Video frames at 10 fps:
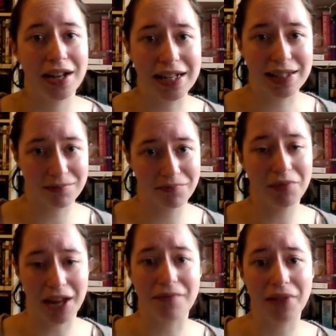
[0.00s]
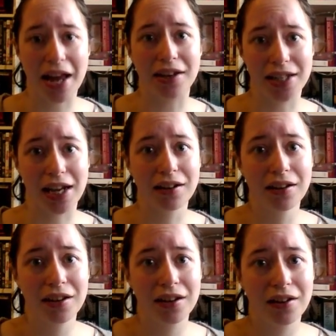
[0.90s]
is like the ending,
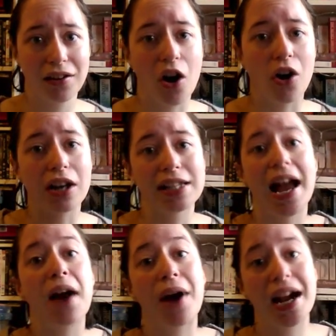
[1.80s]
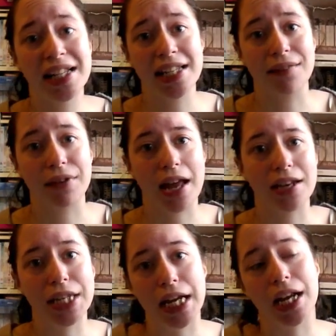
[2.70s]
or is how I see the
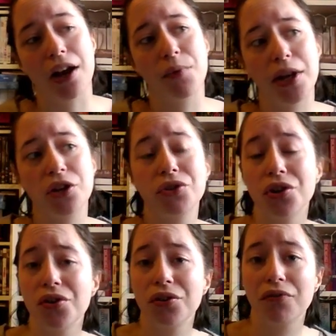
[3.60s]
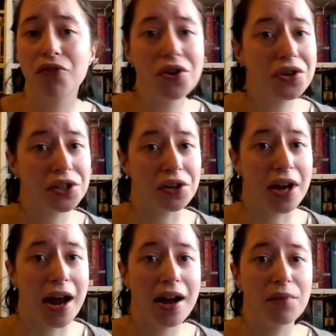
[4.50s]
ending. And when you don't focus on
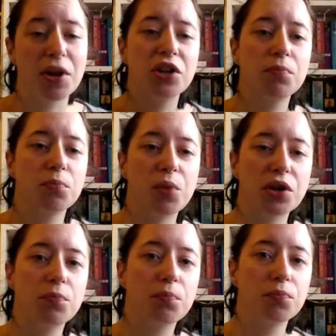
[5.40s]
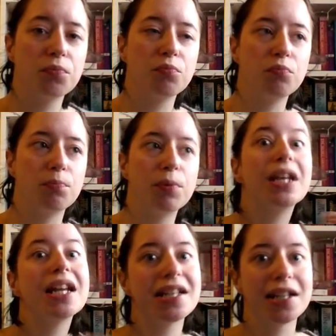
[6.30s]
that, and when you
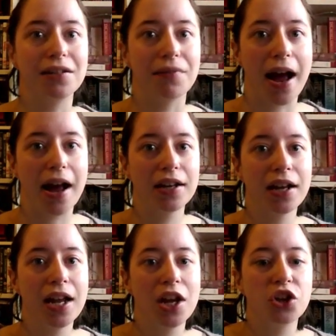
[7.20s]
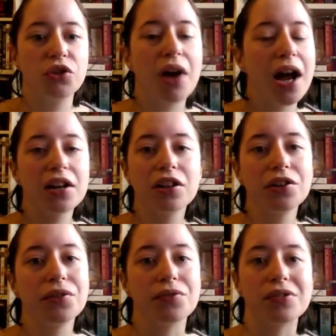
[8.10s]
belittle that, you kind of
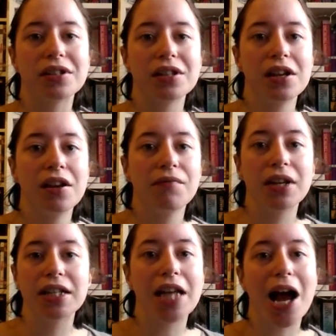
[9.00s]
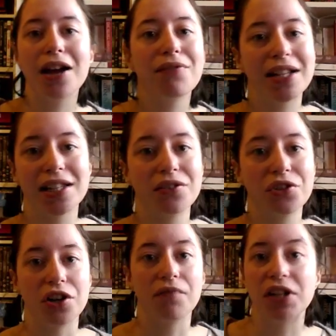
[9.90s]
lose the entire
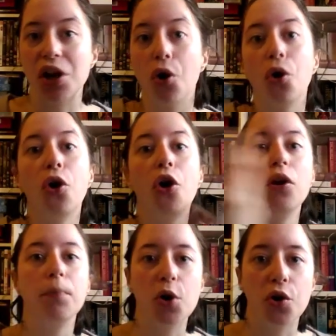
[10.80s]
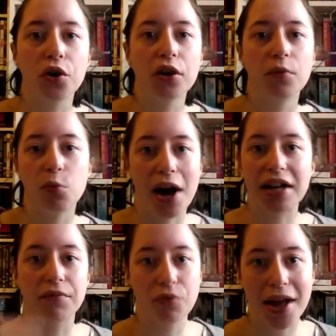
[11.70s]
resolution of this whole book
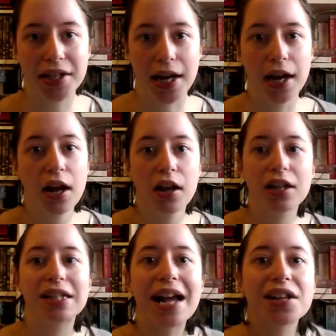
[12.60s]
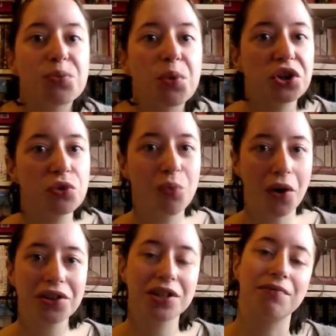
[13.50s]
while you've read it, because that's what you
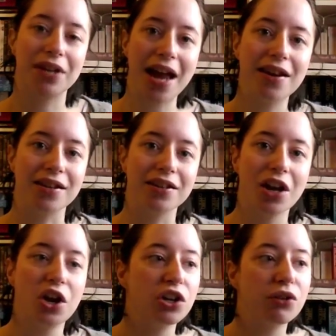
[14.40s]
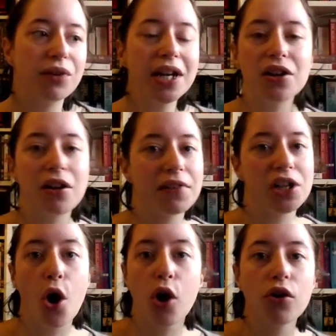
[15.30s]
want at the end. You read all
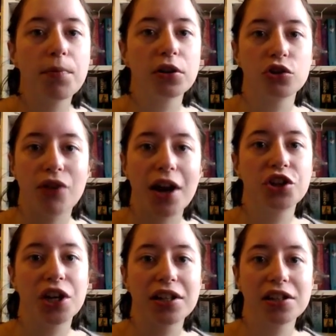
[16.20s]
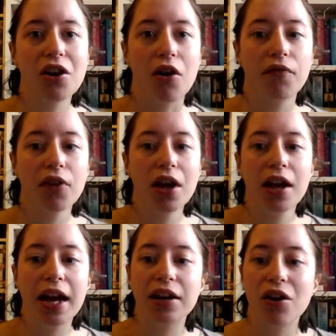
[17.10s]
this horrible, tragic stuff
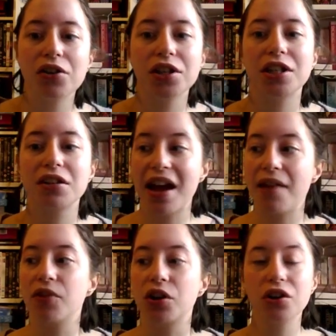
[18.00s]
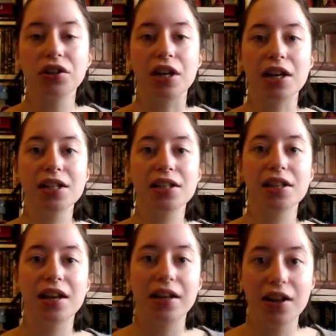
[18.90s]
in order to get the
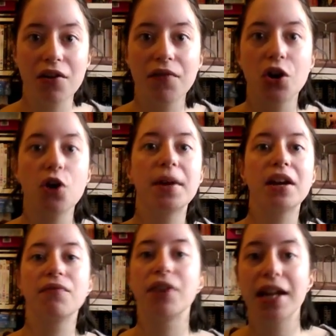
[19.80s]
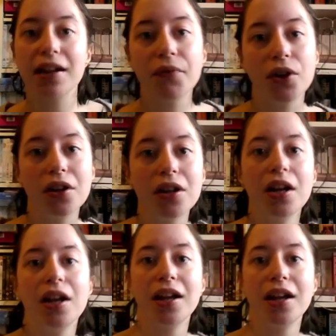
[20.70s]
goodness and the overcoming of the evil